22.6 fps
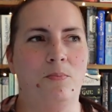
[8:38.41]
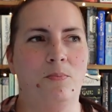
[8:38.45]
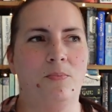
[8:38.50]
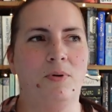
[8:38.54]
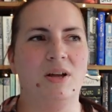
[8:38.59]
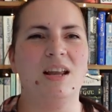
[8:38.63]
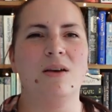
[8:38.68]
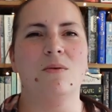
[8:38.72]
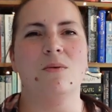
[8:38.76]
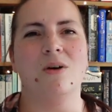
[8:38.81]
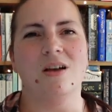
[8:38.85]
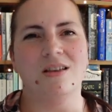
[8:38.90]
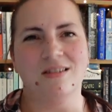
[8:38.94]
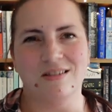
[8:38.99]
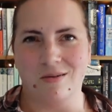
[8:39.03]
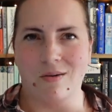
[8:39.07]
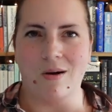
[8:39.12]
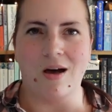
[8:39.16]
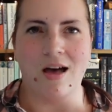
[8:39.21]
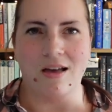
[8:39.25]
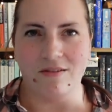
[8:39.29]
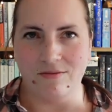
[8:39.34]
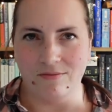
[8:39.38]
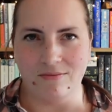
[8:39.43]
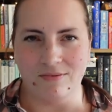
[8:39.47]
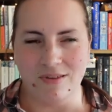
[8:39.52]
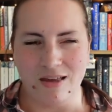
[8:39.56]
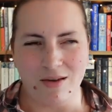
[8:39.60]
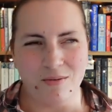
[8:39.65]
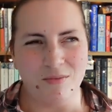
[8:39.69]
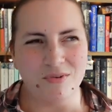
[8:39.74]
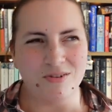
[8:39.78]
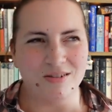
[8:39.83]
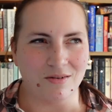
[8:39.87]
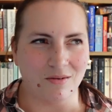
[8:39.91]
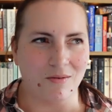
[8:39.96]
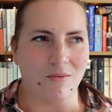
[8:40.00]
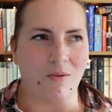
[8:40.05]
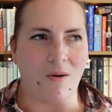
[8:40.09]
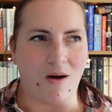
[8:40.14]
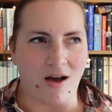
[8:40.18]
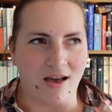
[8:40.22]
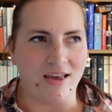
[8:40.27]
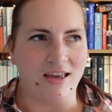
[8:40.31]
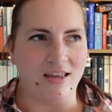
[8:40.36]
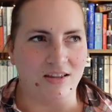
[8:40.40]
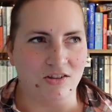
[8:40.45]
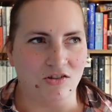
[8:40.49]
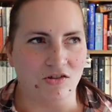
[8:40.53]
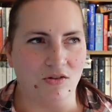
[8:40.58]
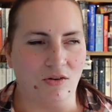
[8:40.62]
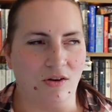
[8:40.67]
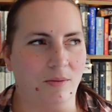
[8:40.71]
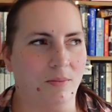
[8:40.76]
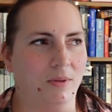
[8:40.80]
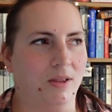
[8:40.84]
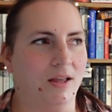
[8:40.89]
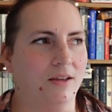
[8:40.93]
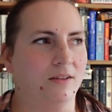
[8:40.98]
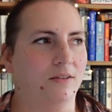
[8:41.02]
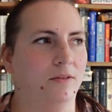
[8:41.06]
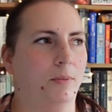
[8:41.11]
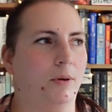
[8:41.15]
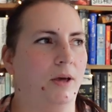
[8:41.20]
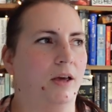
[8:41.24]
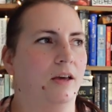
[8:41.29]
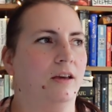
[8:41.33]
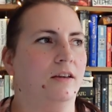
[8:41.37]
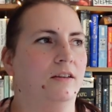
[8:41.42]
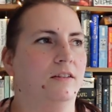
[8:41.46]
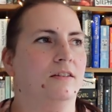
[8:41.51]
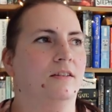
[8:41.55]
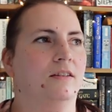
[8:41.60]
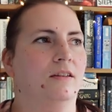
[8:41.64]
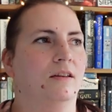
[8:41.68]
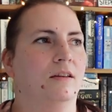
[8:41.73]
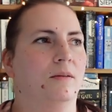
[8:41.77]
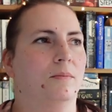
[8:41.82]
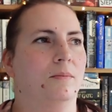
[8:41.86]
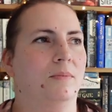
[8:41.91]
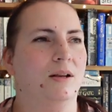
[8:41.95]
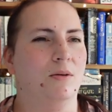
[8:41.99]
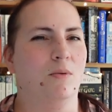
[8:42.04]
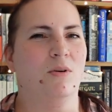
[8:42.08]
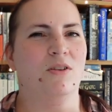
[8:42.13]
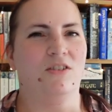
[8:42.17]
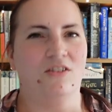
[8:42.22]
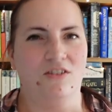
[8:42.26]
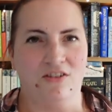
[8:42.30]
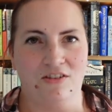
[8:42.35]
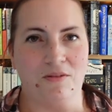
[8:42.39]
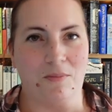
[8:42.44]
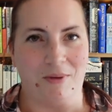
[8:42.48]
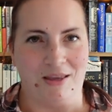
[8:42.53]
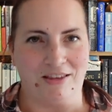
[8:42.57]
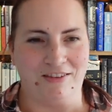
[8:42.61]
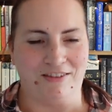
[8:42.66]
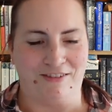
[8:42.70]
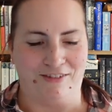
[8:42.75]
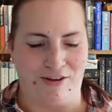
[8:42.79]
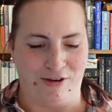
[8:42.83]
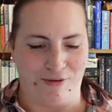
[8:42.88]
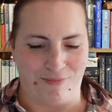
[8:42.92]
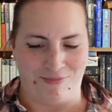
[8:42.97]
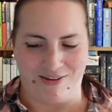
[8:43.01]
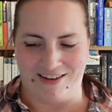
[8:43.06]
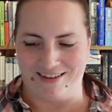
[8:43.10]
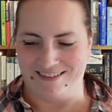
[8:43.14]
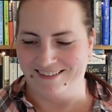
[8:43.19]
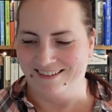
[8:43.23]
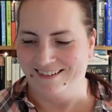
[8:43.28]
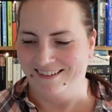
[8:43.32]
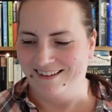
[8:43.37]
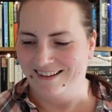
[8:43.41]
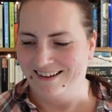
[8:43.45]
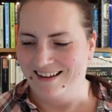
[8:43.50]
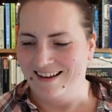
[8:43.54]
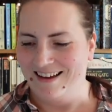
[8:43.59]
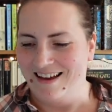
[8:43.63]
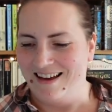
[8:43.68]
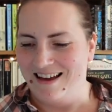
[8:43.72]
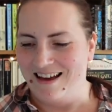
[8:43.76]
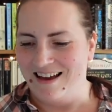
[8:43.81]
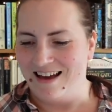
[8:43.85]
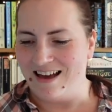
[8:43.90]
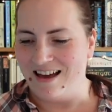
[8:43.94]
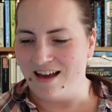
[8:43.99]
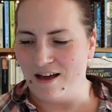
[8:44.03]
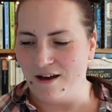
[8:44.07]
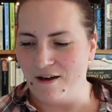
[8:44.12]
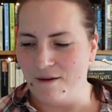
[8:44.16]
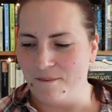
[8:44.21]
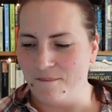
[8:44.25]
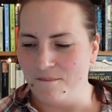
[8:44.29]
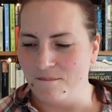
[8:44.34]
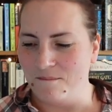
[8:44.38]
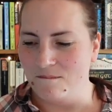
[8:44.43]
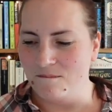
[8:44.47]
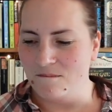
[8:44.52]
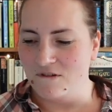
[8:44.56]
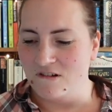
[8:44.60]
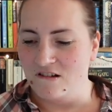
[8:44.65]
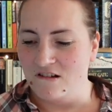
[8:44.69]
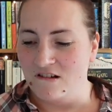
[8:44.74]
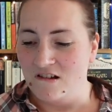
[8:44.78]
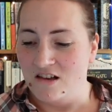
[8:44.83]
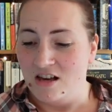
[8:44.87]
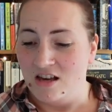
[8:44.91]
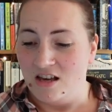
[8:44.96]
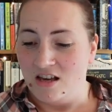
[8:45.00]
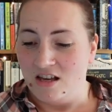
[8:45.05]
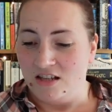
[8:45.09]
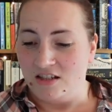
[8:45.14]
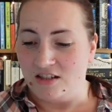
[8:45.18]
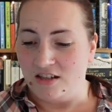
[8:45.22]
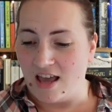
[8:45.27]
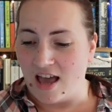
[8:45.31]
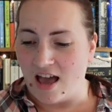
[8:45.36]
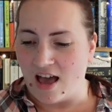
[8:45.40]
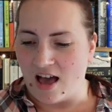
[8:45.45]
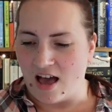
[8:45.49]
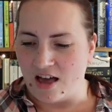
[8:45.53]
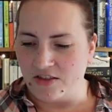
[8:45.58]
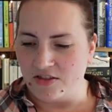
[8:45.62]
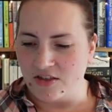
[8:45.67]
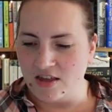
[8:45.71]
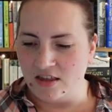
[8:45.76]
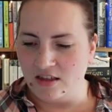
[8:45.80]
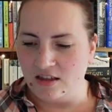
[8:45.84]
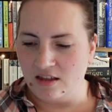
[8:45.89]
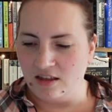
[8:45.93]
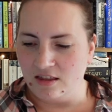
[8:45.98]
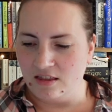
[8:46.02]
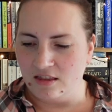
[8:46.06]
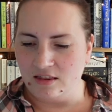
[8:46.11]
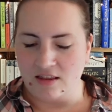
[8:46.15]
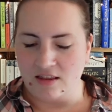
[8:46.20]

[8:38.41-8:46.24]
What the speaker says: But it was quite enjoyable, I suppose. But it was just a bit stupid. So yeah, I think